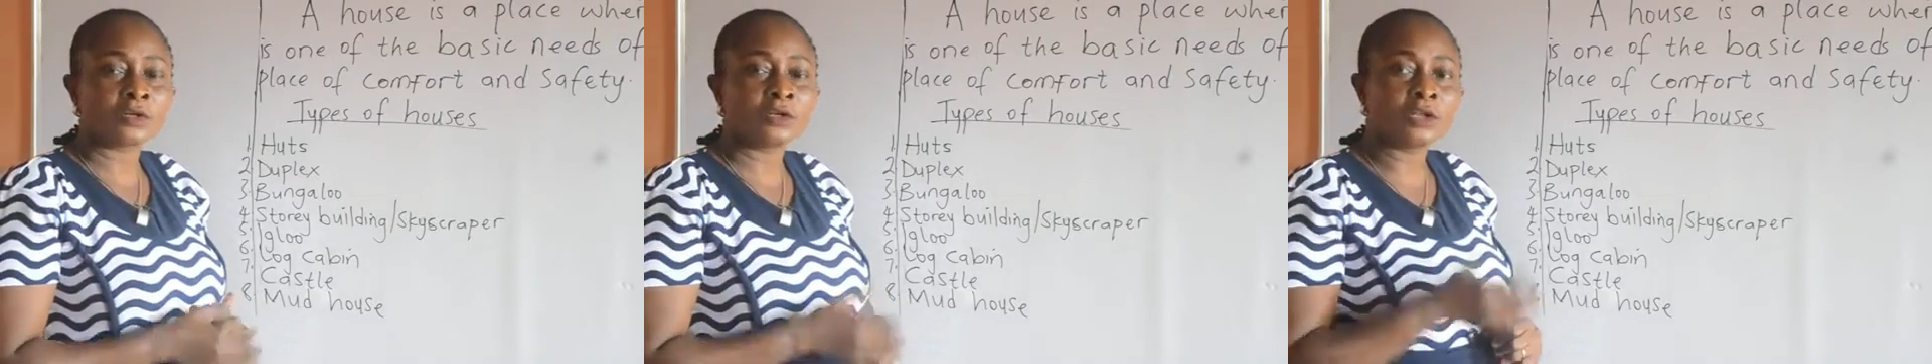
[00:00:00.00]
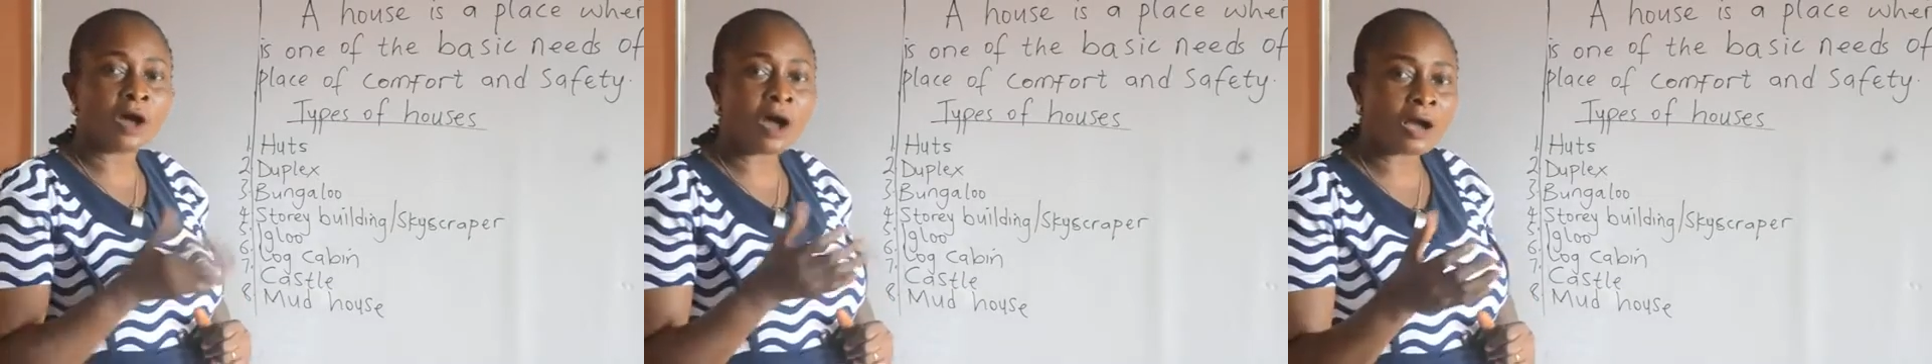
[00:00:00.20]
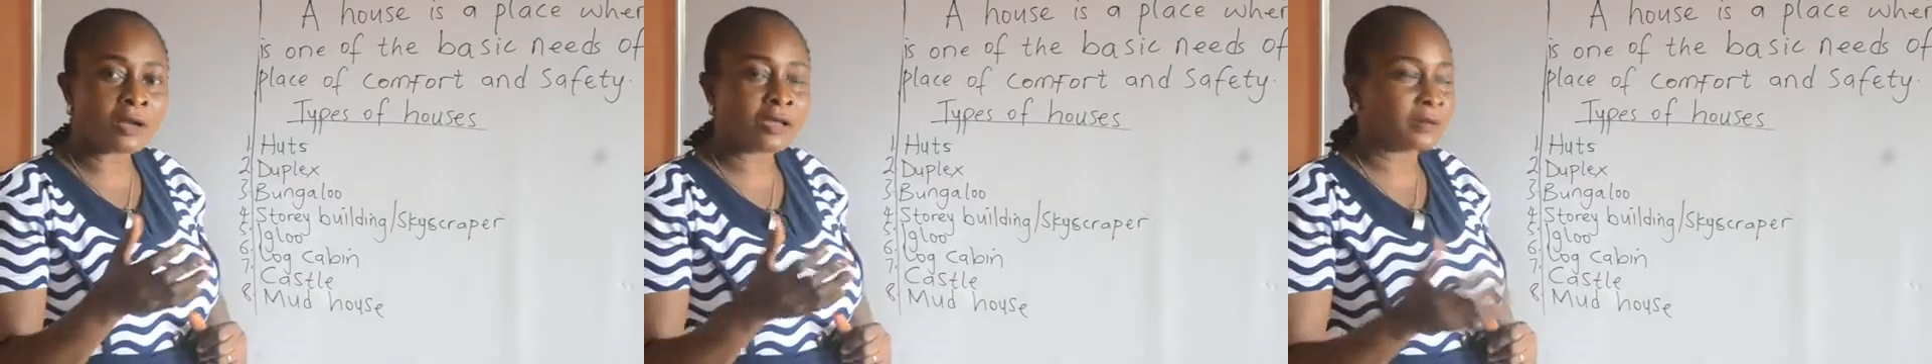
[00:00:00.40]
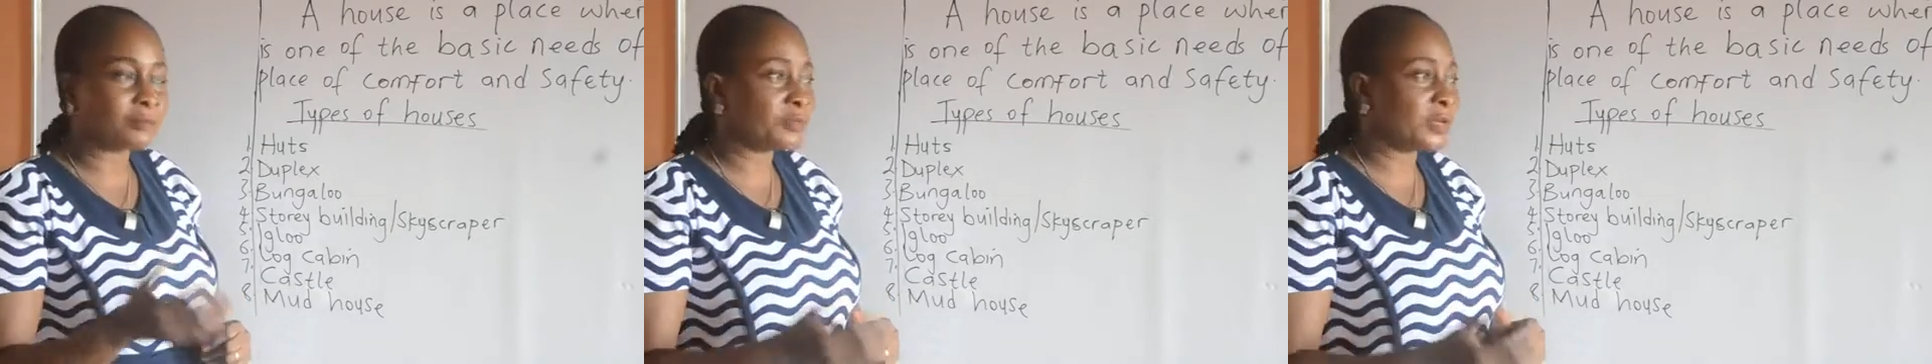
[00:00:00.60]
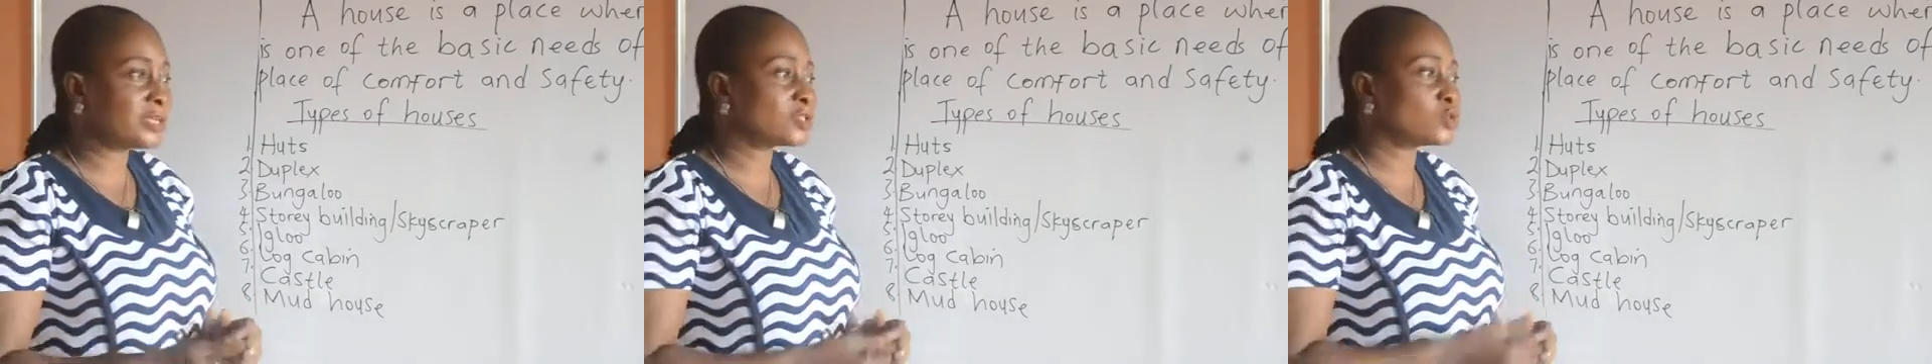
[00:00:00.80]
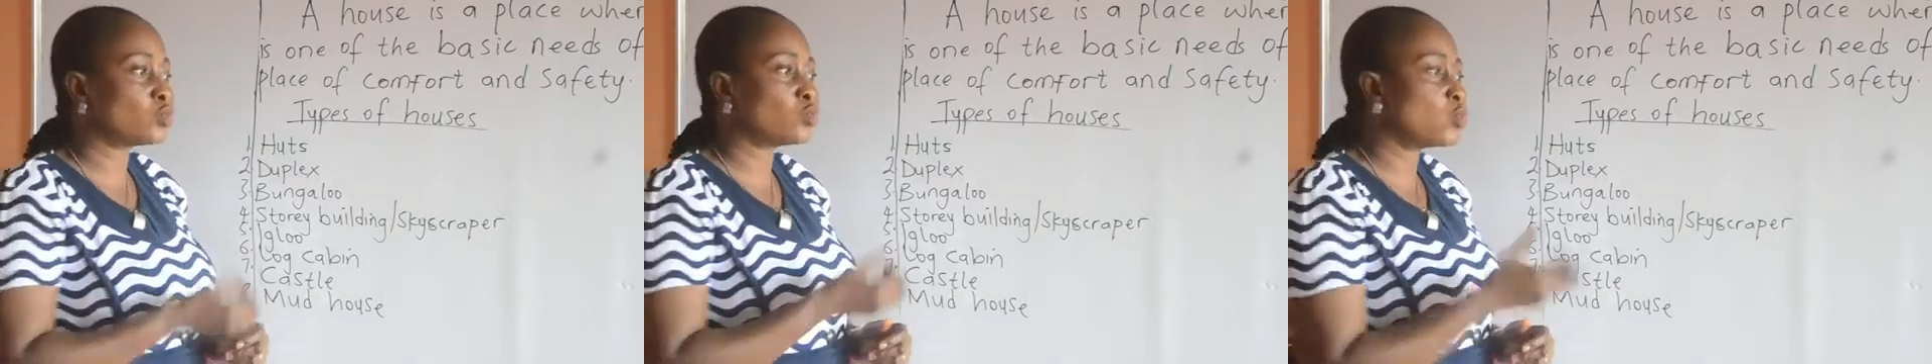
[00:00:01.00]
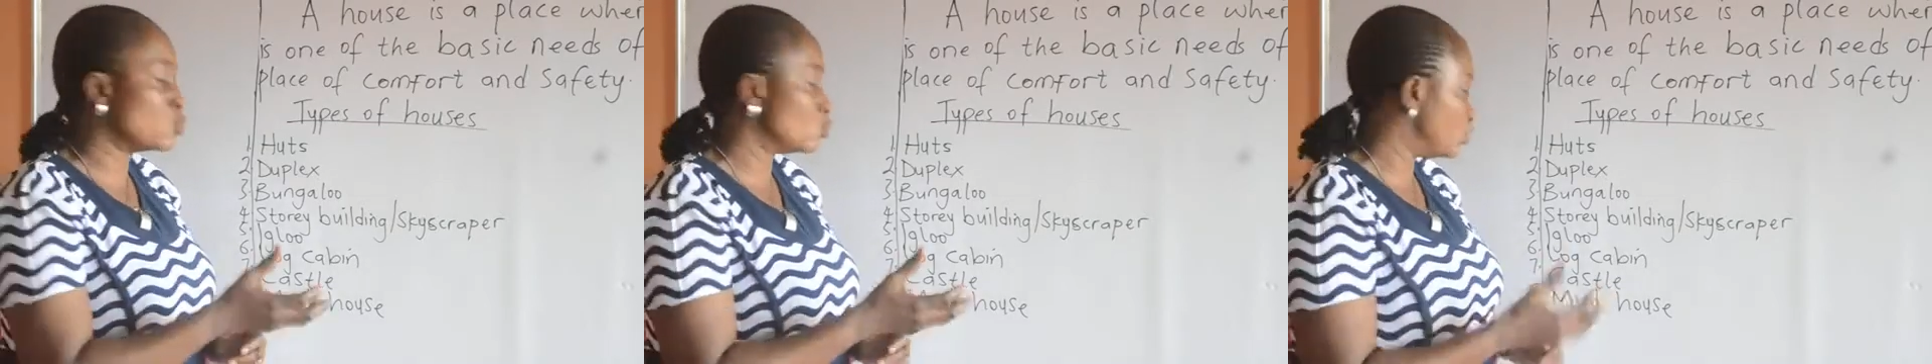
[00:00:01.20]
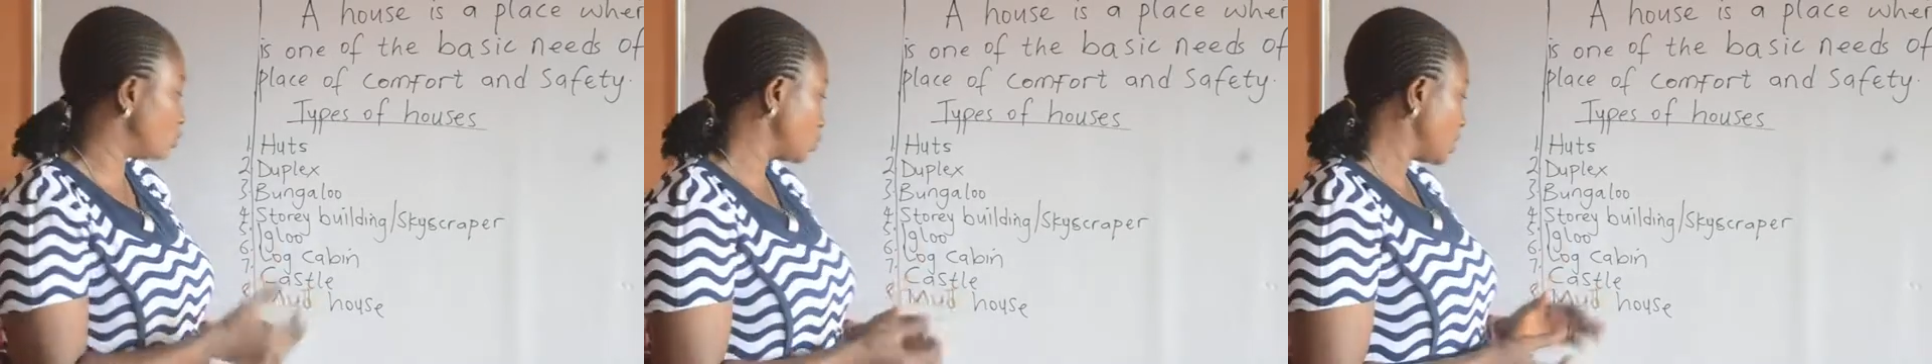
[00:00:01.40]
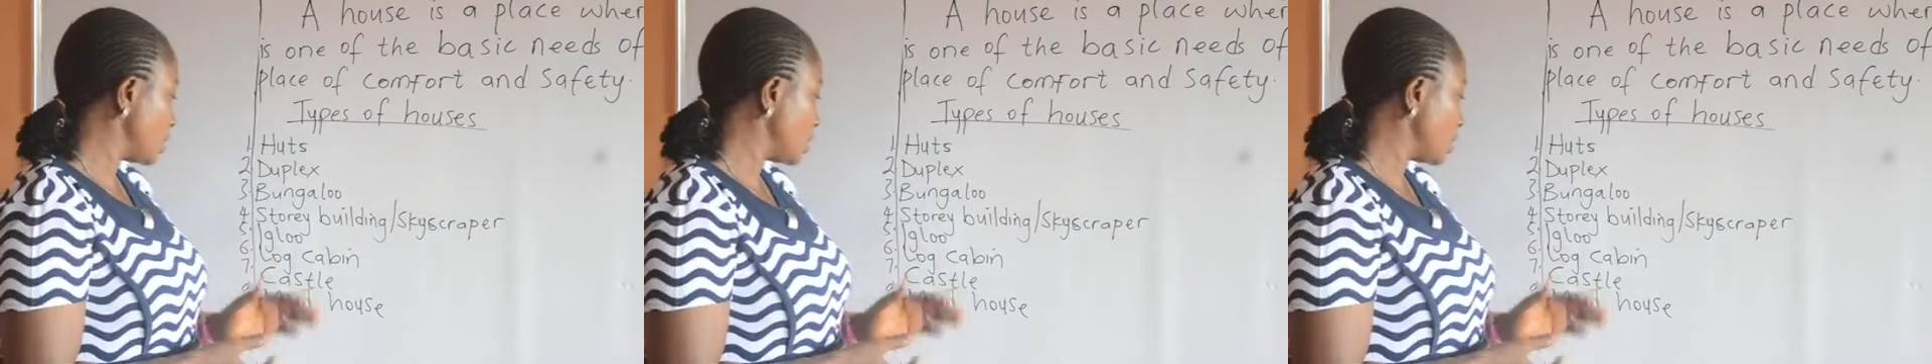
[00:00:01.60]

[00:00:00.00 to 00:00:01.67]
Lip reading: Log means wood.